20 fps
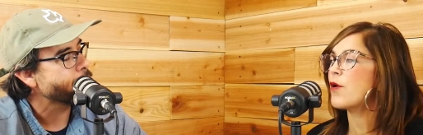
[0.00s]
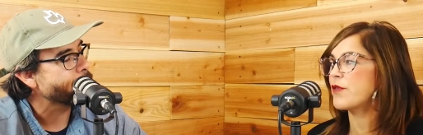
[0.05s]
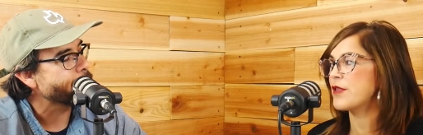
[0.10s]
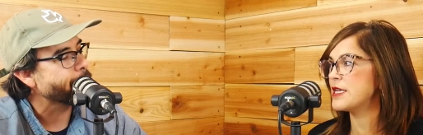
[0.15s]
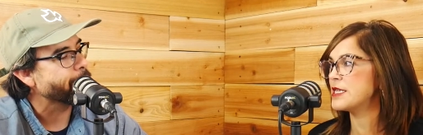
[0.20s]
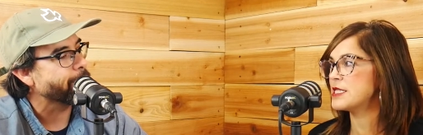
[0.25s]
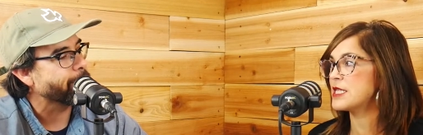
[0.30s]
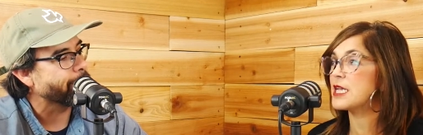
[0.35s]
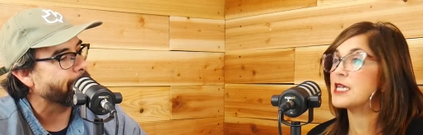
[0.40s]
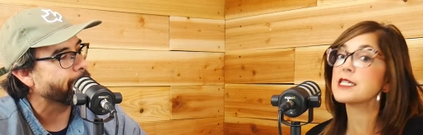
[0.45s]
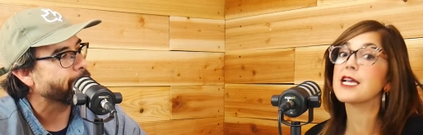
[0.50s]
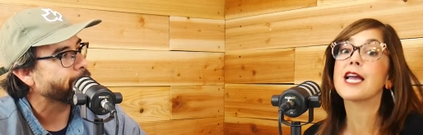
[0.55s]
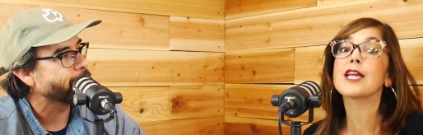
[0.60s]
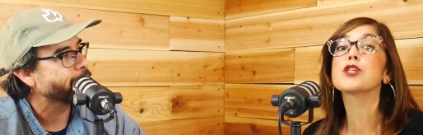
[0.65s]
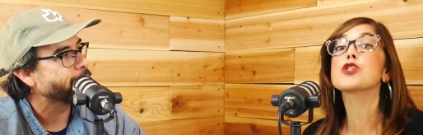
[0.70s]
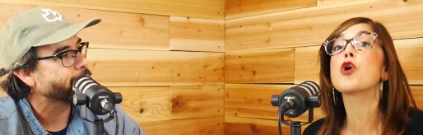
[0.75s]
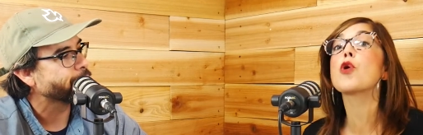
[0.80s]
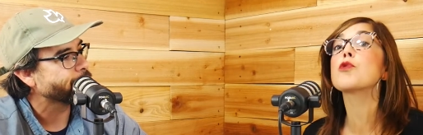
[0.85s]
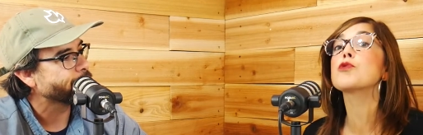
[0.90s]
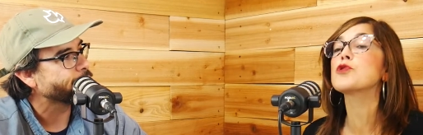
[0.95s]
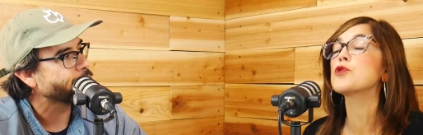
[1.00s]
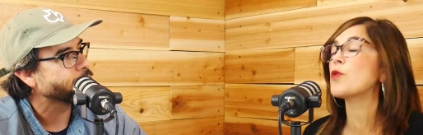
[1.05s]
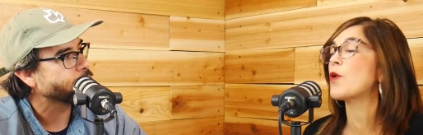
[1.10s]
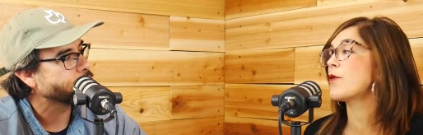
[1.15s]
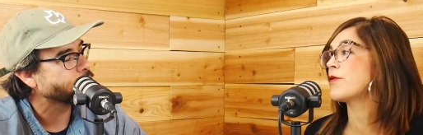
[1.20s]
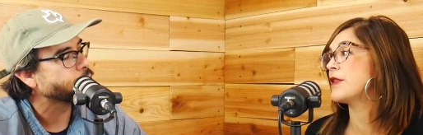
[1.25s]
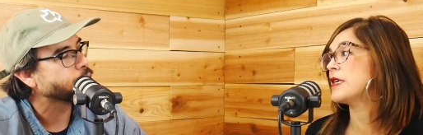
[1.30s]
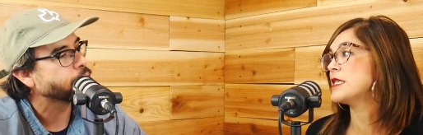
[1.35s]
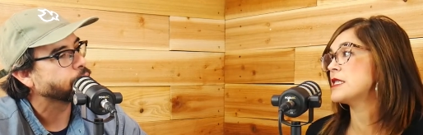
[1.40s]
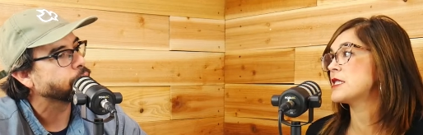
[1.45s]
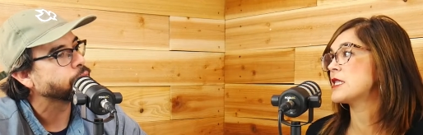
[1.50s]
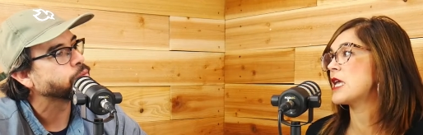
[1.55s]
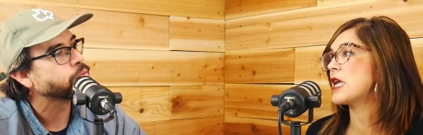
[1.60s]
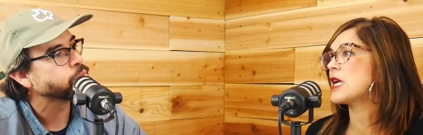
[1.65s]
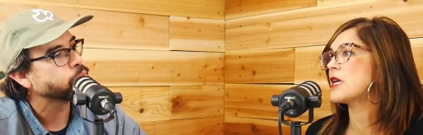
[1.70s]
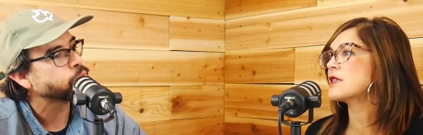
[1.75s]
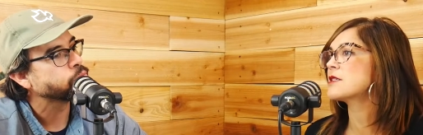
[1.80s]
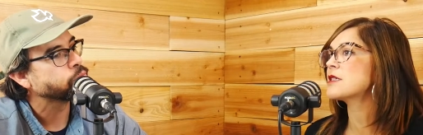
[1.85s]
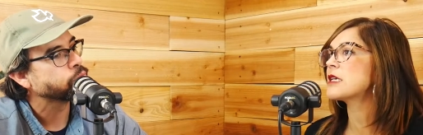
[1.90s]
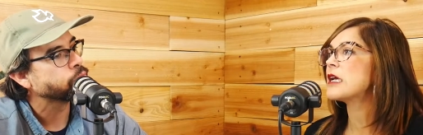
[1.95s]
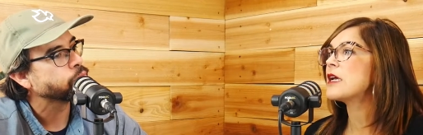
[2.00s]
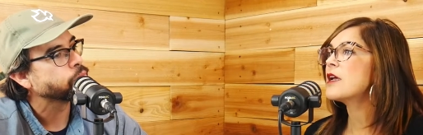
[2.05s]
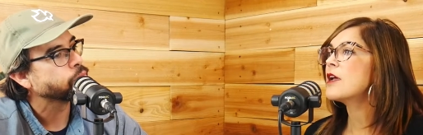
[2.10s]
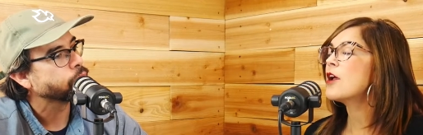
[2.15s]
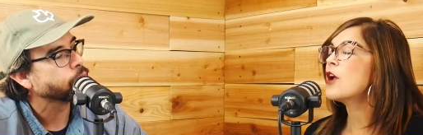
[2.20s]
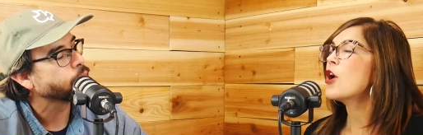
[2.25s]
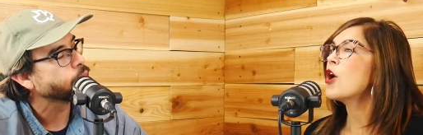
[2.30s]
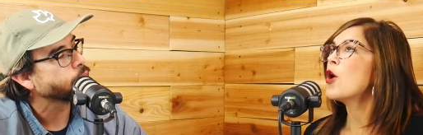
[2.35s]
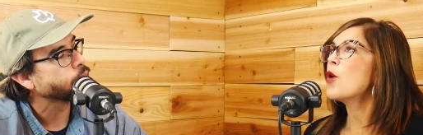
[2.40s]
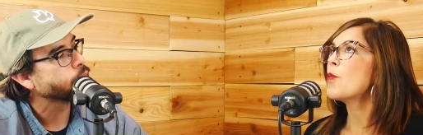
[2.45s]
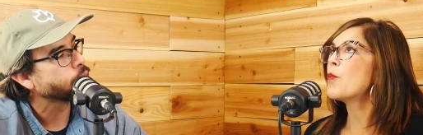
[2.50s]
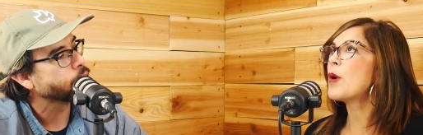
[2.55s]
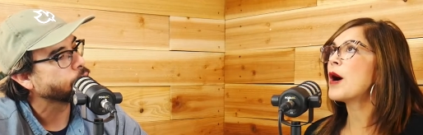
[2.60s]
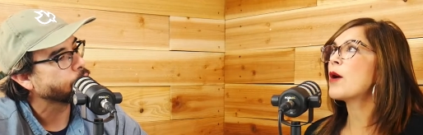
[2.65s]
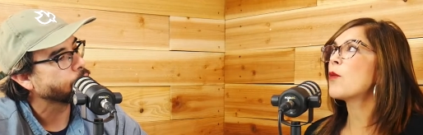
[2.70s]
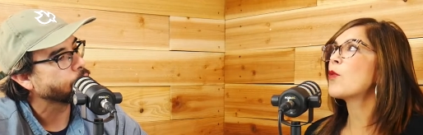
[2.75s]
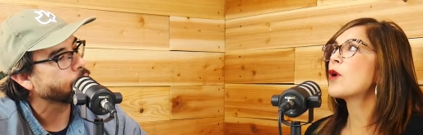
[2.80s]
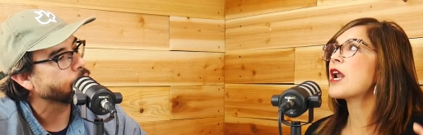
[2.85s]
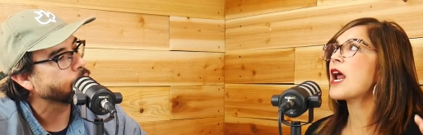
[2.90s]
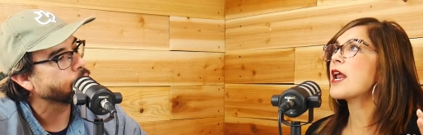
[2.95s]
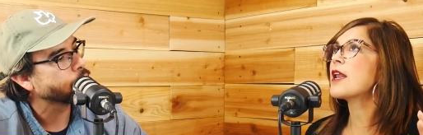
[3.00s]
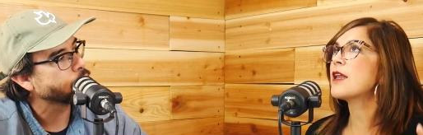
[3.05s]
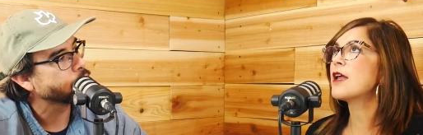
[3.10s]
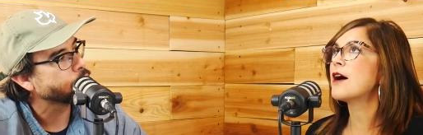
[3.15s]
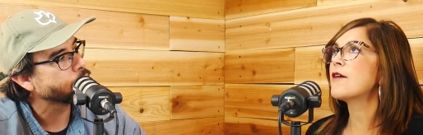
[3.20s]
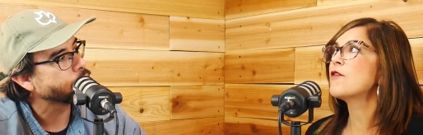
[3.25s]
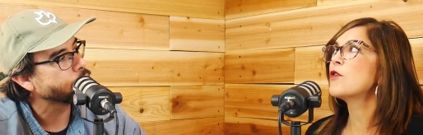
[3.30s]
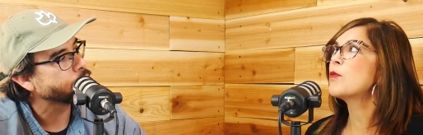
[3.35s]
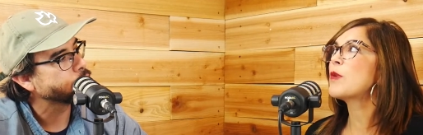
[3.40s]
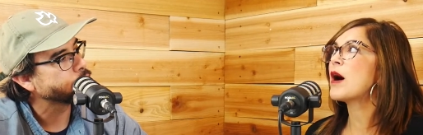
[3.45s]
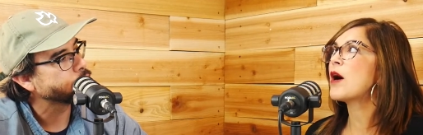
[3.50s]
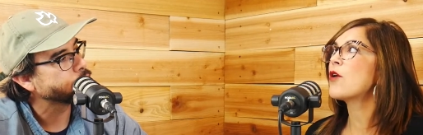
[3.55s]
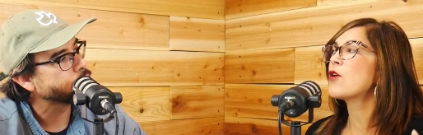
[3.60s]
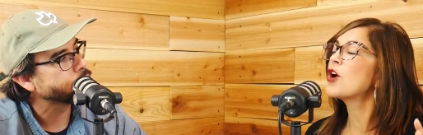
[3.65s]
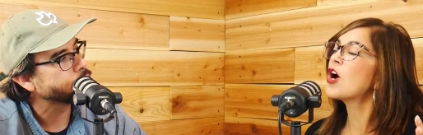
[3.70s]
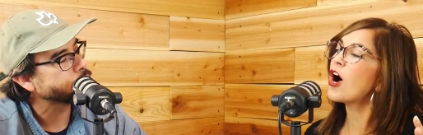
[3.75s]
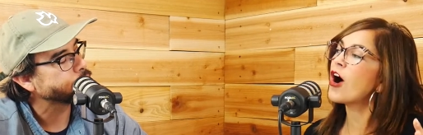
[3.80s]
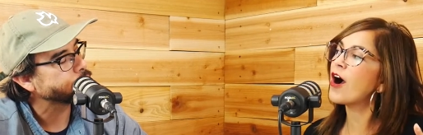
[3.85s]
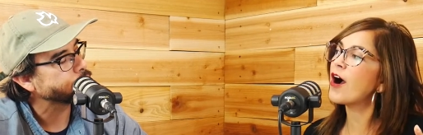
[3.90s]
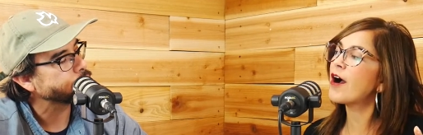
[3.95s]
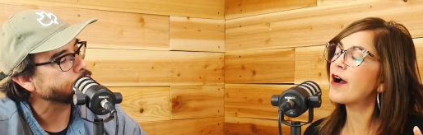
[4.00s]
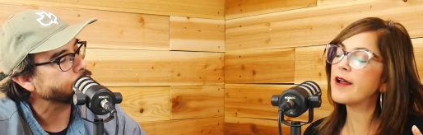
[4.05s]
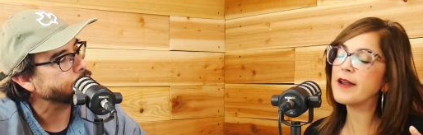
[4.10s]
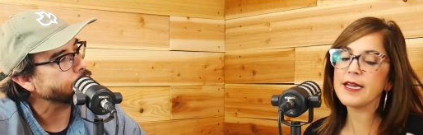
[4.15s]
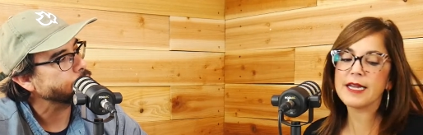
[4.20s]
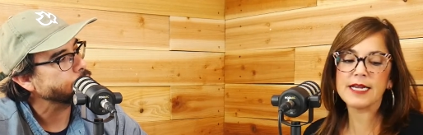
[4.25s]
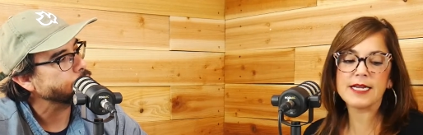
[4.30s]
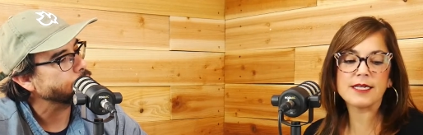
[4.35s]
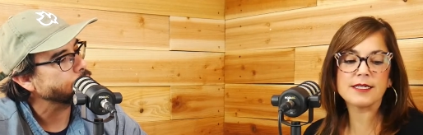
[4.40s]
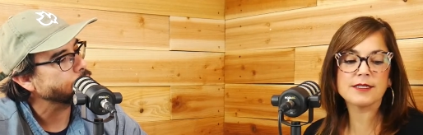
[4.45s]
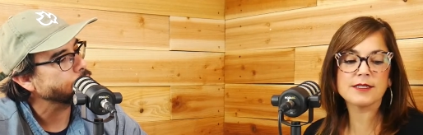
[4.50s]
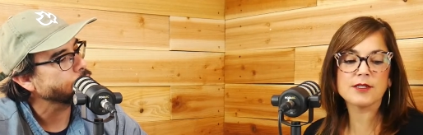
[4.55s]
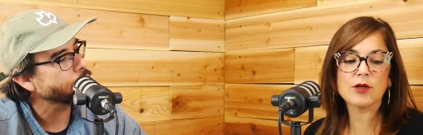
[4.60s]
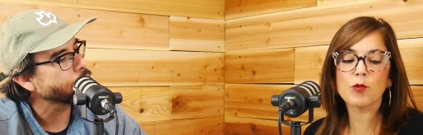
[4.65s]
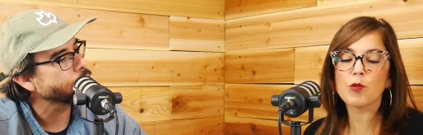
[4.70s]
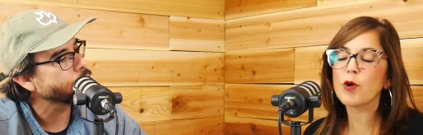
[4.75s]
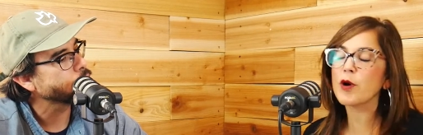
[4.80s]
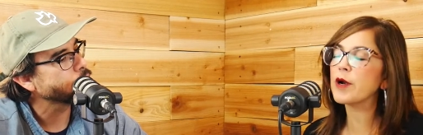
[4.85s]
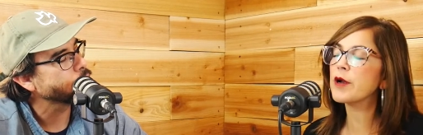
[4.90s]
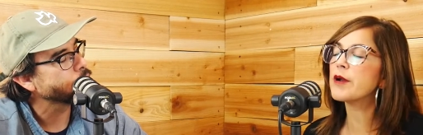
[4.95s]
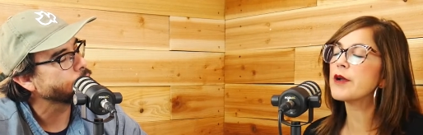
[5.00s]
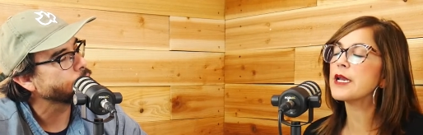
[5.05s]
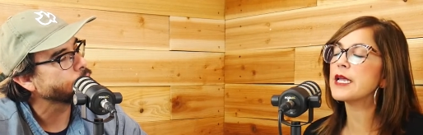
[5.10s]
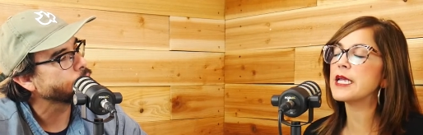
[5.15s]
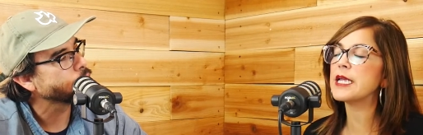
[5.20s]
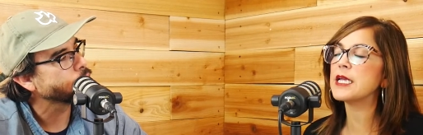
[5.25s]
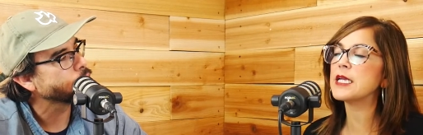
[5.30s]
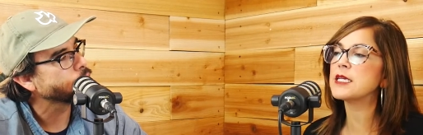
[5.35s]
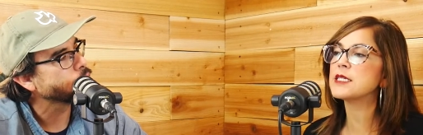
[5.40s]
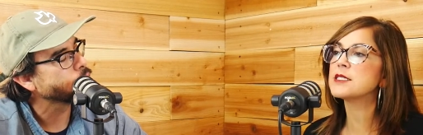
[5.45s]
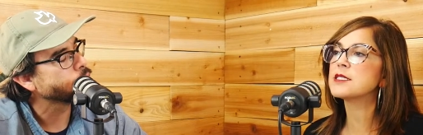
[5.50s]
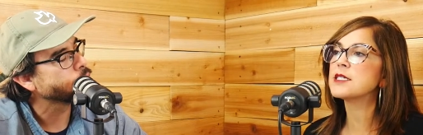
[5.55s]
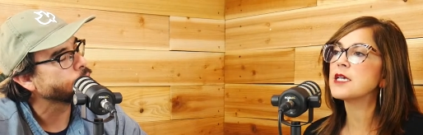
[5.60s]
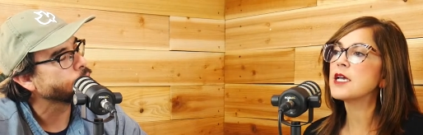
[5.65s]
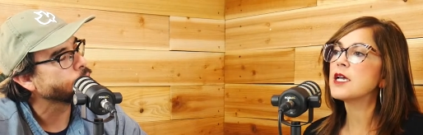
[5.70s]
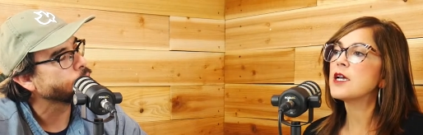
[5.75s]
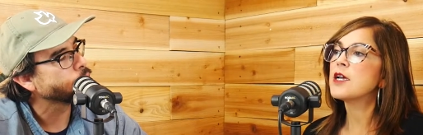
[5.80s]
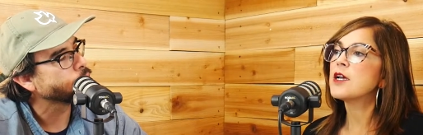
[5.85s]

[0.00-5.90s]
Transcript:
Speaker 1: all these yeah. things. I don't do all these things. But what I love about God is the word is